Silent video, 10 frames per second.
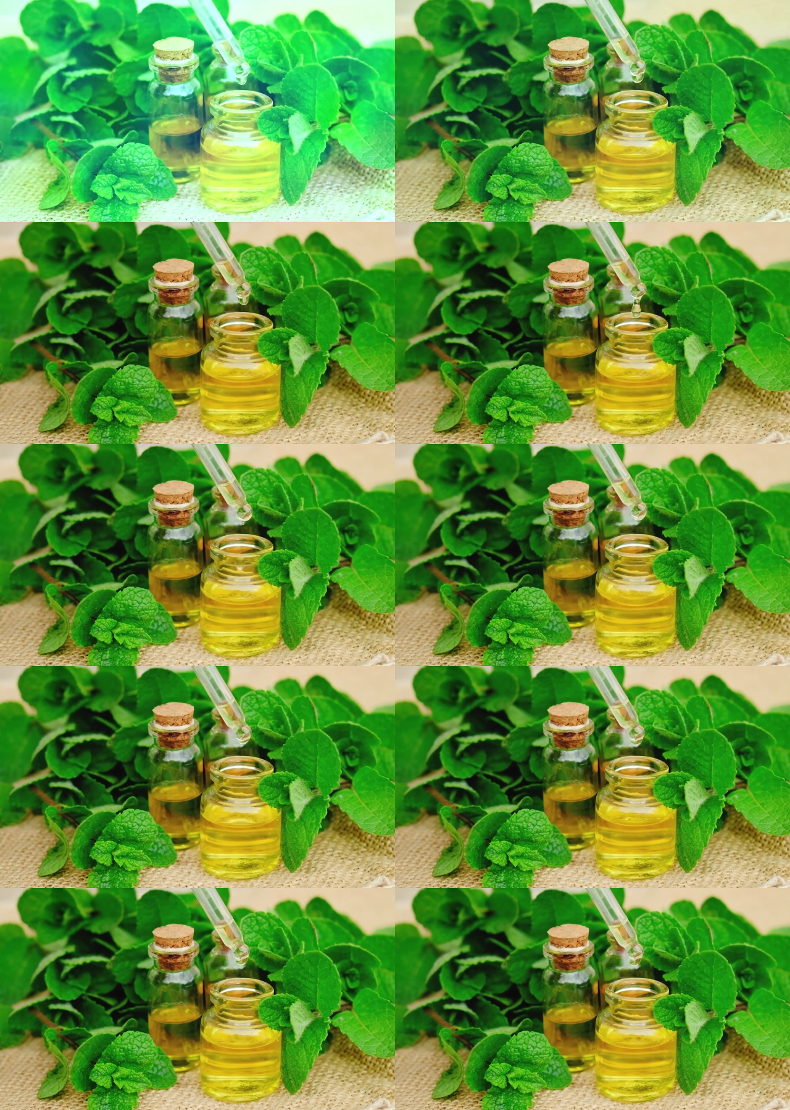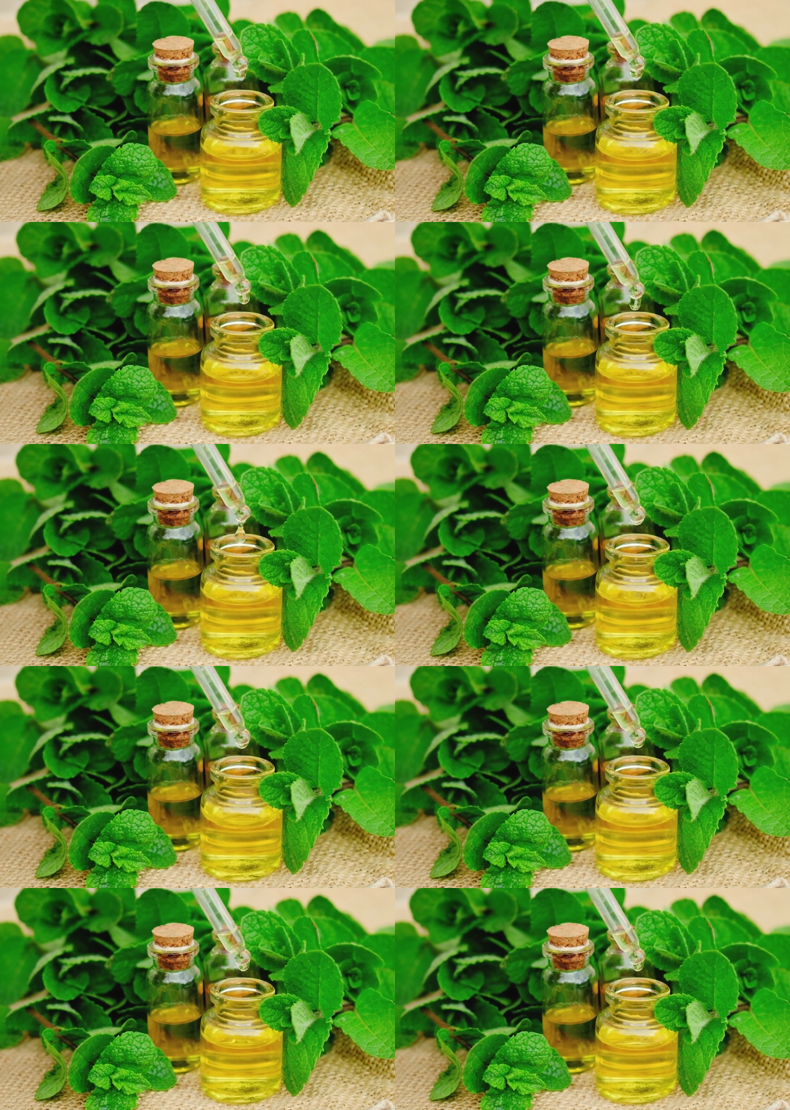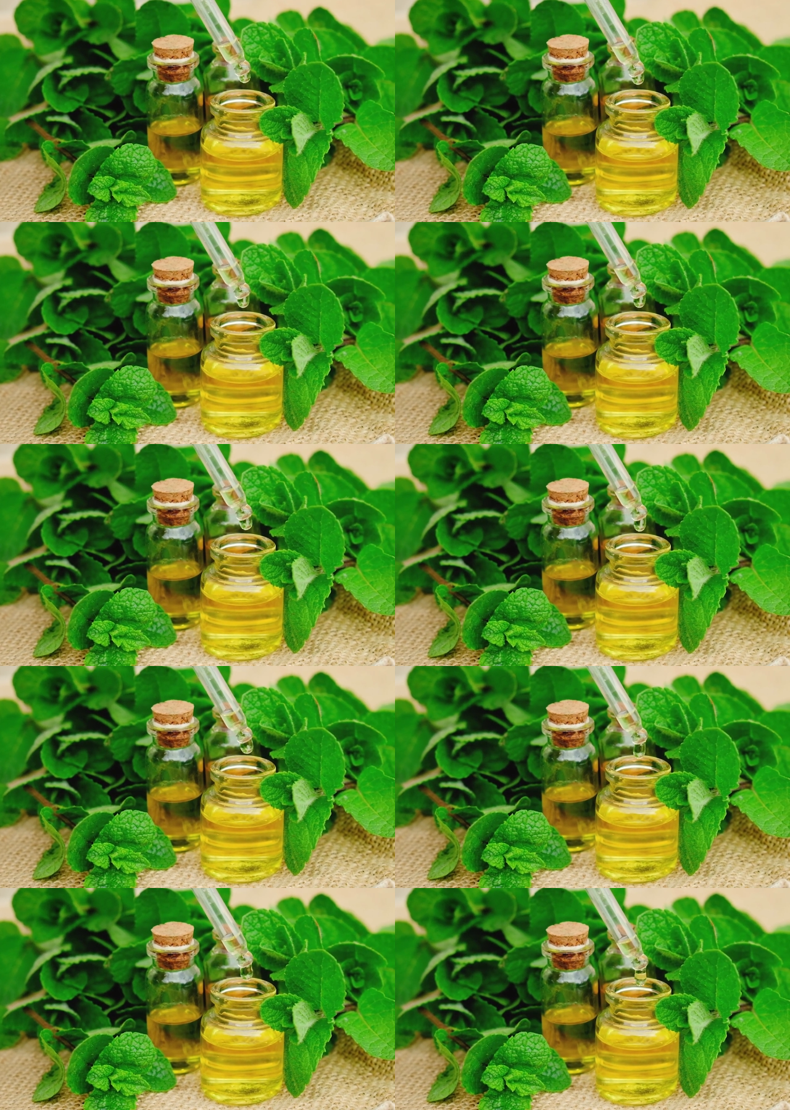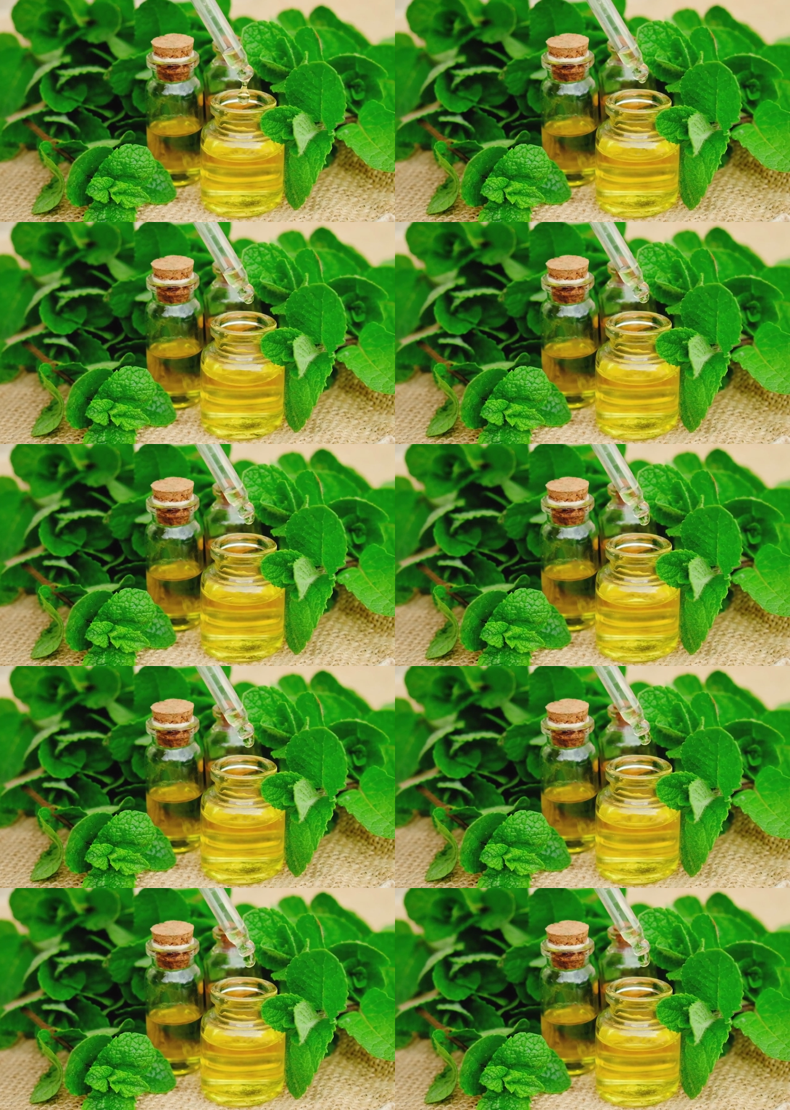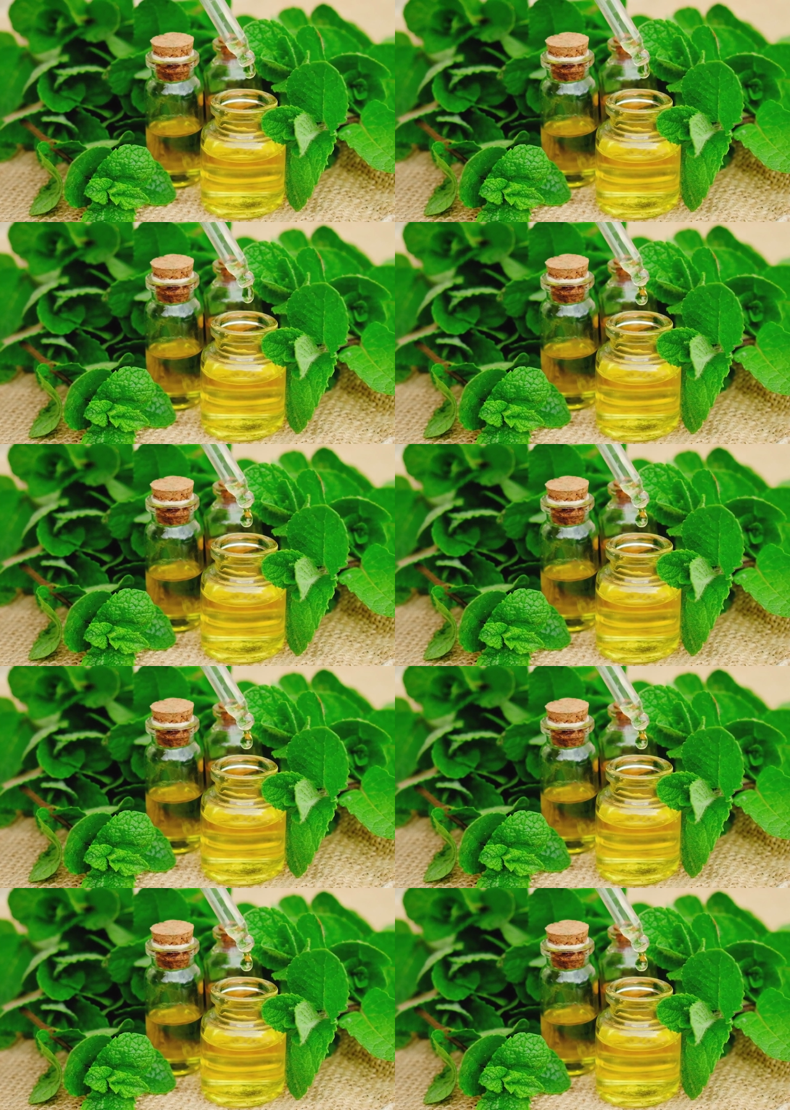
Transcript: Nobody's mouth can be seen.